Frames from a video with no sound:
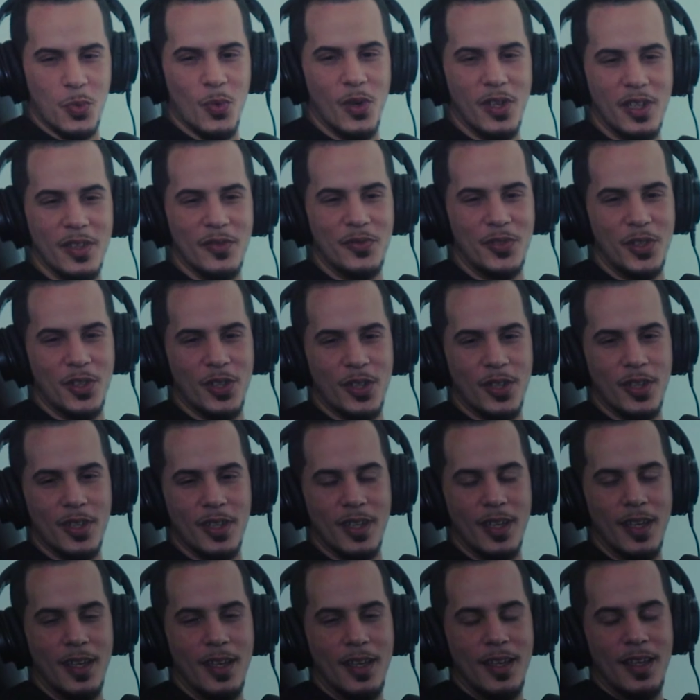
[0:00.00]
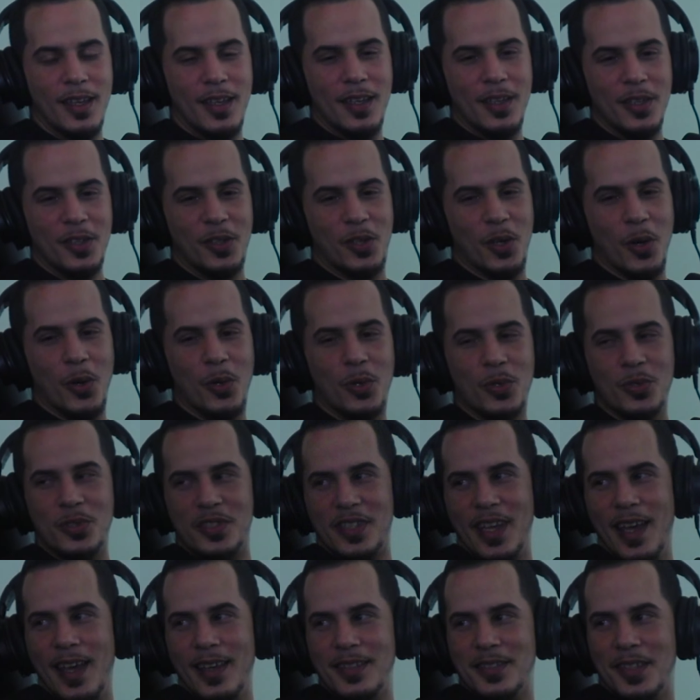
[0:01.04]
one of your goals
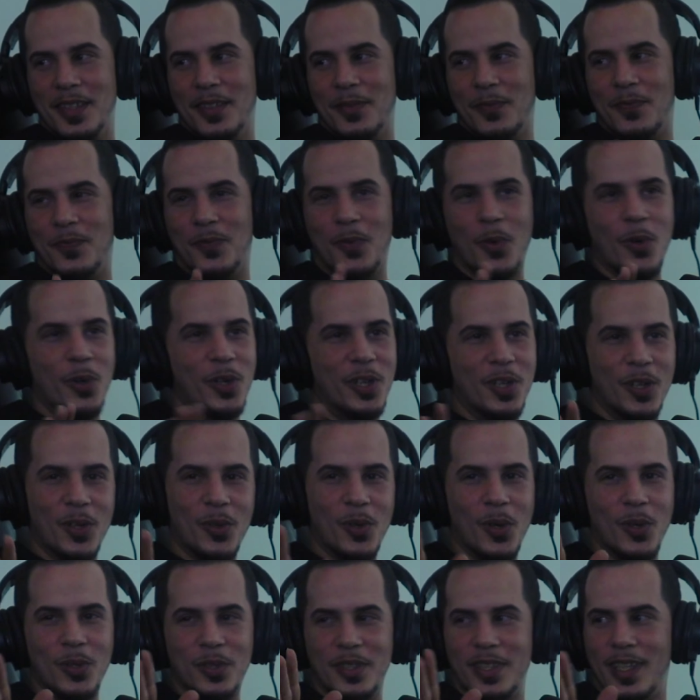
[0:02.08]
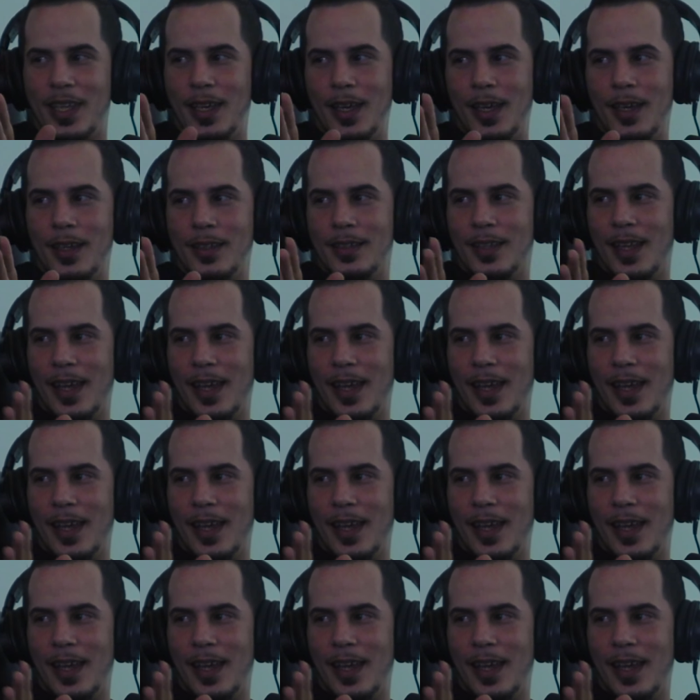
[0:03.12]
as a 4-year-old kid,